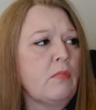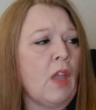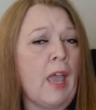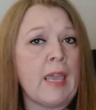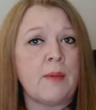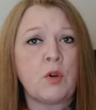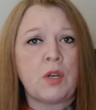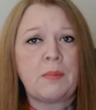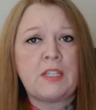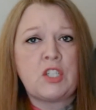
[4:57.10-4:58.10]
I am going
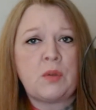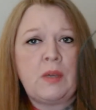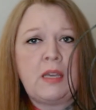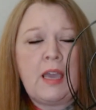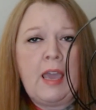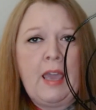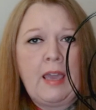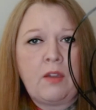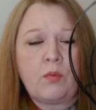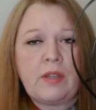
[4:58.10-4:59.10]
to be doing
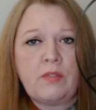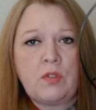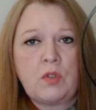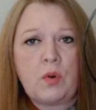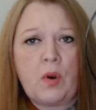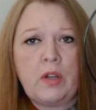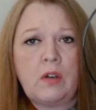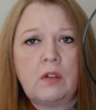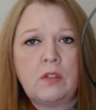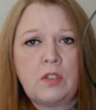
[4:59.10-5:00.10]
a wreath
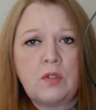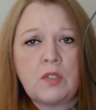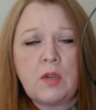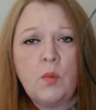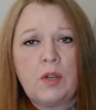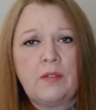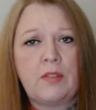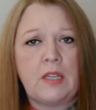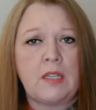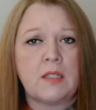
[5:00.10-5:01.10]
tutorial using one of
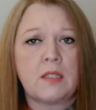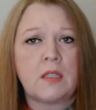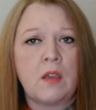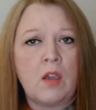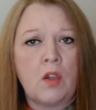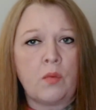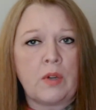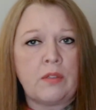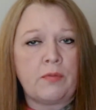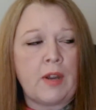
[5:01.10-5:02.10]
these
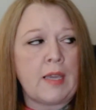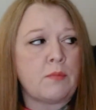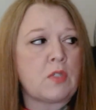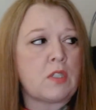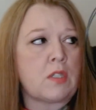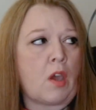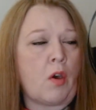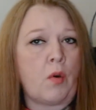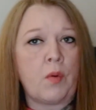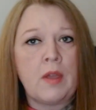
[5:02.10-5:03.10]
wreath frames.
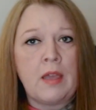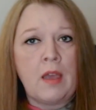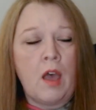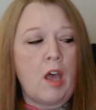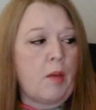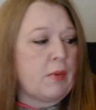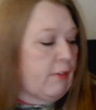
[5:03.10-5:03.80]
So um,